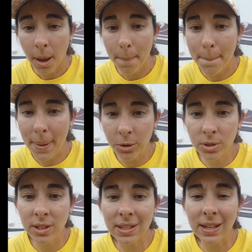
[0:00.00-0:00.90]

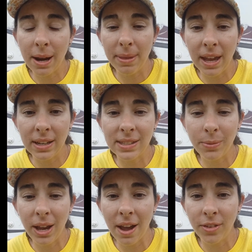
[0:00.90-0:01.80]
most of the time the eggs that
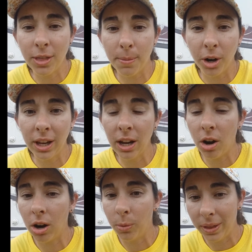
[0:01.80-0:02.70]
we have at the market
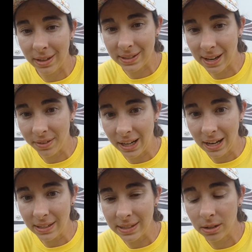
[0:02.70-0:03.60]
are within seven
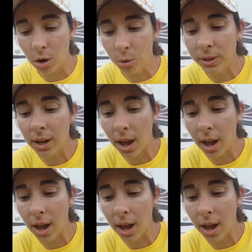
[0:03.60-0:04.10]
days old.